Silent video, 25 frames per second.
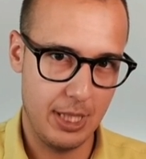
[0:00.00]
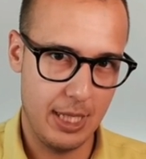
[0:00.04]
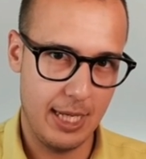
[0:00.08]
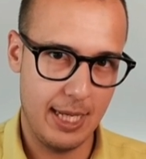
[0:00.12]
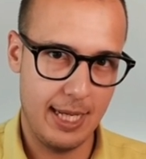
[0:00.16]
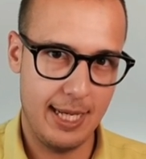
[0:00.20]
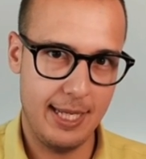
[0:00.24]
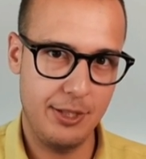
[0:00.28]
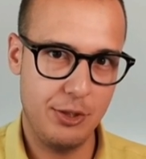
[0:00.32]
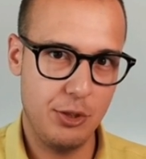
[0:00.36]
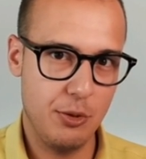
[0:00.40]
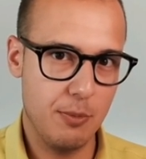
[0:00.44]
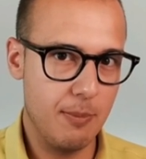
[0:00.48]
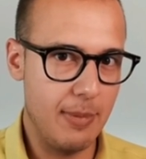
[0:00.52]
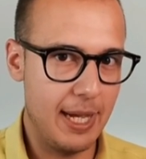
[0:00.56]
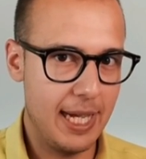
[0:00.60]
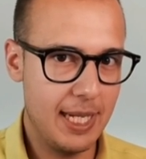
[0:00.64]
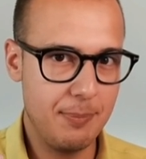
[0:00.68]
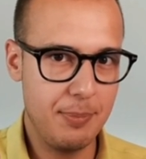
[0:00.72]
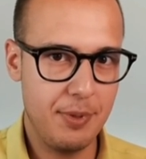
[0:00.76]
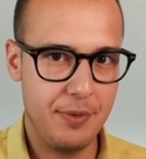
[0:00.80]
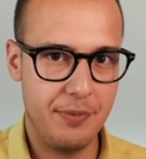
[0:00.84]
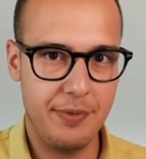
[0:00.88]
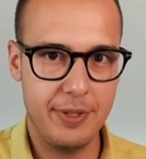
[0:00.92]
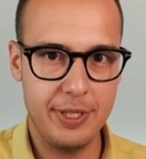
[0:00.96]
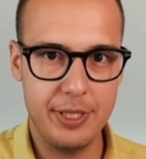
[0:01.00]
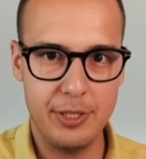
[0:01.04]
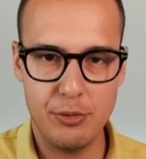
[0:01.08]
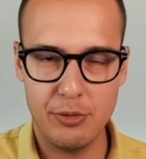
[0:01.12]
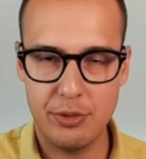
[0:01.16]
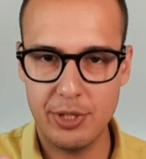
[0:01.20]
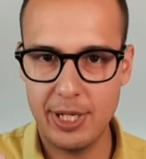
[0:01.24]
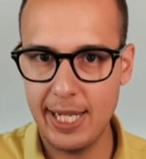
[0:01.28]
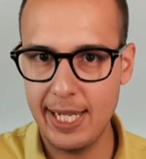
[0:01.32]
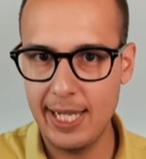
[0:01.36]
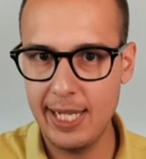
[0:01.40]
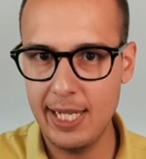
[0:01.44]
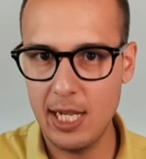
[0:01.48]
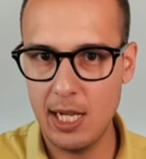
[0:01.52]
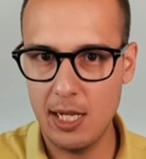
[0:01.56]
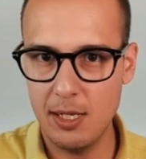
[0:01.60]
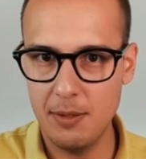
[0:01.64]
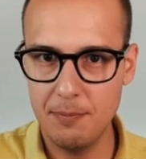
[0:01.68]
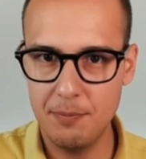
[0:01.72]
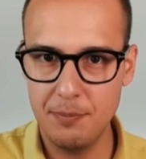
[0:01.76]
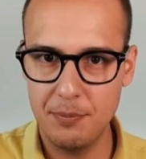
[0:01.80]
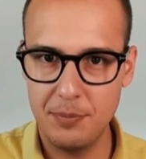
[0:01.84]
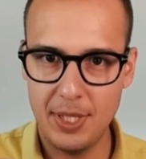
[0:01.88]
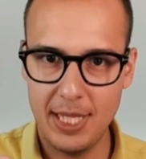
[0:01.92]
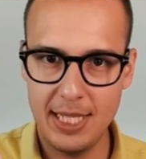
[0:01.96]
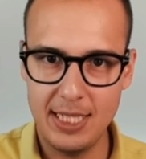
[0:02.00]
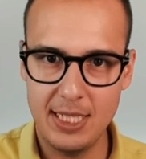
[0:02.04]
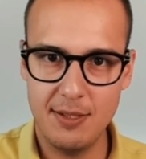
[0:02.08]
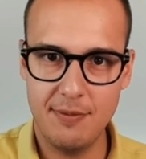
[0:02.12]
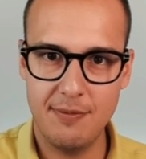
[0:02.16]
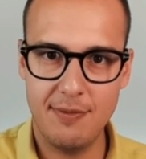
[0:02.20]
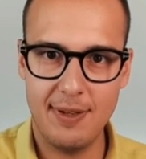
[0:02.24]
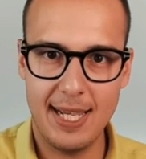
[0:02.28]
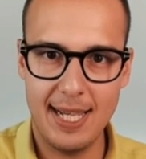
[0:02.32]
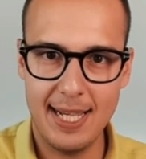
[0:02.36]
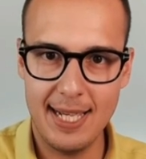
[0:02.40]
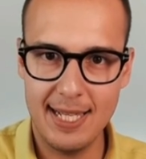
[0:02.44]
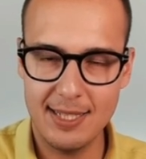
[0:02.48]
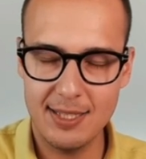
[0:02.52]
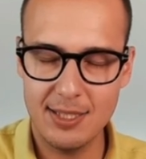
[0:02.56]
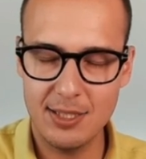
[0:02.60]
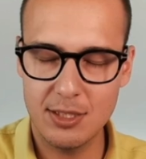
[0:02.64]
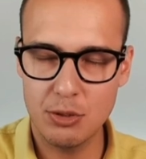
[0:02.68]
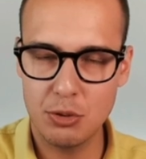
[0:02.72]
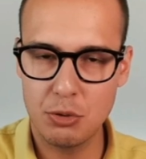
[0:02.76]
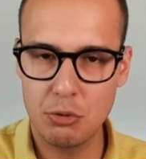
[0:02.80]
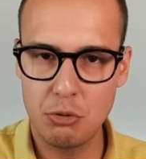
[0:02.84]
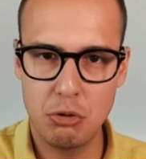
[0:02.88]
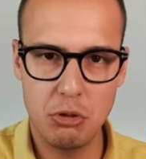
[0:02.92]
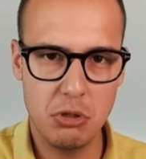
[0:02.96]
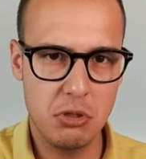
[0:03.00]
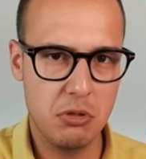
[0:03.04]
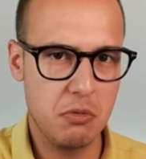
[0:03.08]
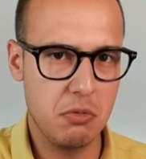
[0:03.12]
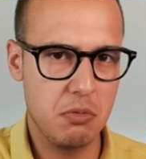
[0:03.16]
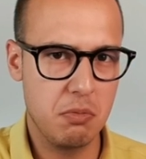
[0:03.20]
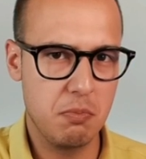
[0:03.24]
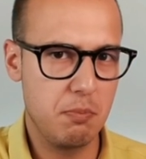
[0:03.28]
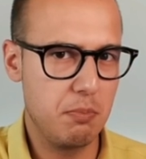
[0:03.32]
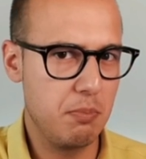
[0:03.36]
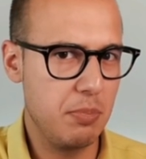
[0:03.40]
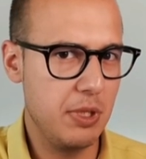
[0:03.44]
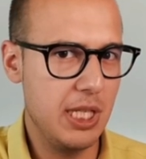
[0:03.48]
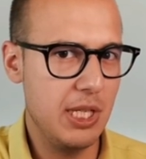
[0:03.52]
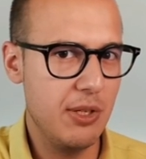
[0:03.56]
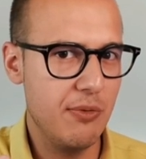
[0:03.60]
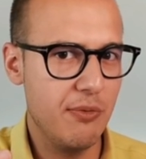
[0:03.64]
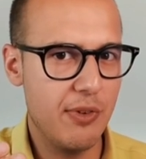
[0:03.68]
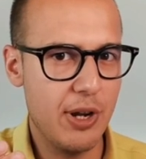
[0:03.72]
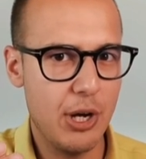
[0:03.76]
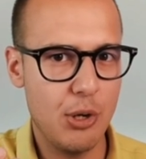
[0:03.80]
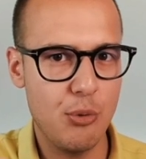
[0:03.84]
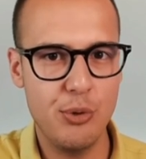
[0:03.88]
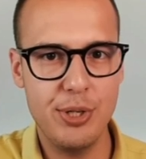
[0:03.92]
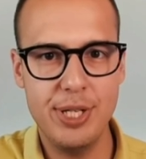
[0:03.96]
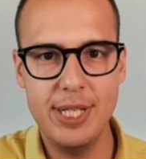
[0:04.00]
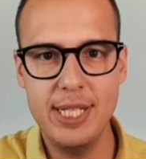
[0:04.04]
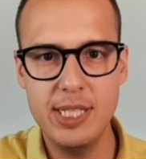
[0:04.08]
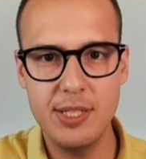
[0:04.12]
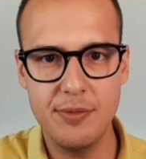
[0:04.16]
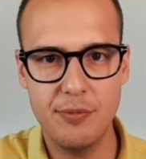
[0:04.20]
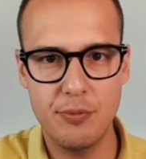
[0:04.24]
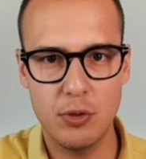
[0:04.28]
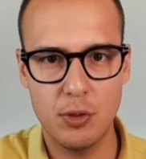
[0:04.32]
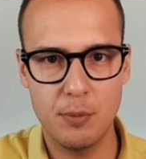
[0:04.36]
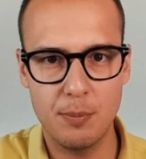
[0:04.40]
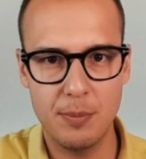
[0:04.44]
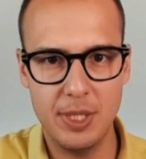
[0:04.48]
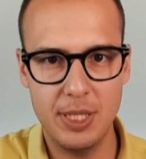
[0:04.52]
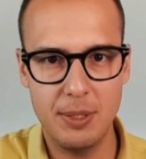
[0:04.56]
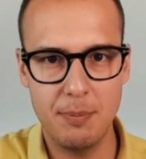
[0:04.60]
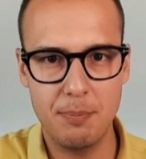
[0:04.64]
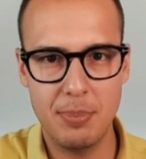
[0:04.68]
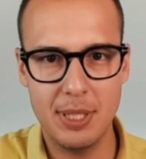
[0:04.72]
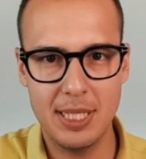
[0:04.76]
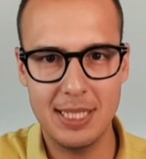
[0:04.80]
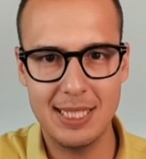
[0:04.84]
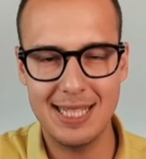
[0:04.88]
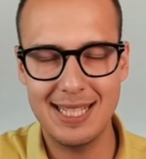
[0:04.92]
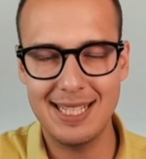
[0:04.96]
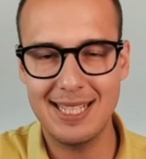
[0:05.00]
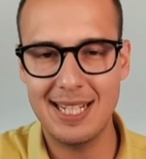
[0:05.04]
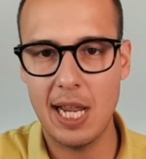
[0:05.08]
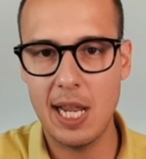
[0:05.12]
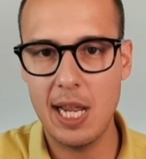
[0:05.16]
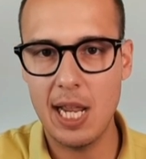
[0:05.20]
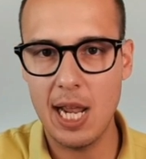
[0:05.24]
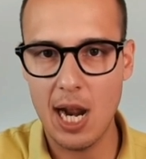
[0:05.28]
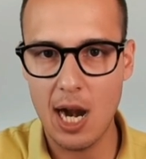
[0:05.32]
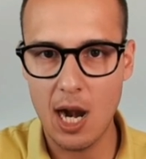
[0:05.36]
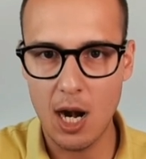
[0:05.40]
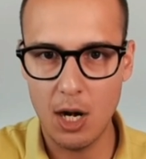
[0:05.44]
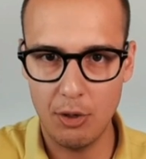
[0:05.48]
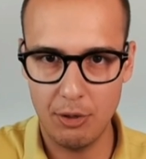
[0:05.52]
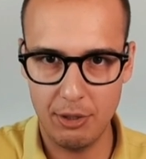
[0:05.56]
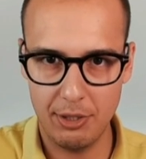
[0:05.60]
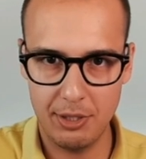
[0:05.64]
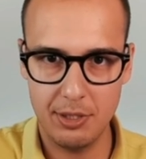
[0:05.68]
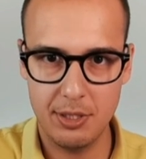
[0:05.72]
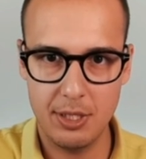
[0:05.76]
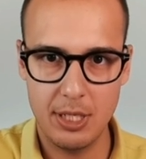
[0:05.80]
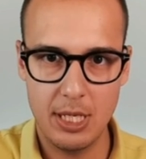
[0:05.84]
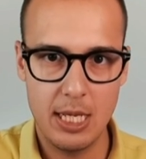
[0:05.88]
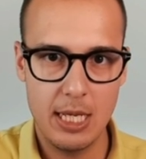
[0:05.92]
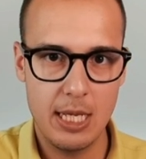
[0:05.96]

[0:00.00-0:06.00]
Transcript: And you might be thinking, okay, native ads could be very easy for me, but they aren't.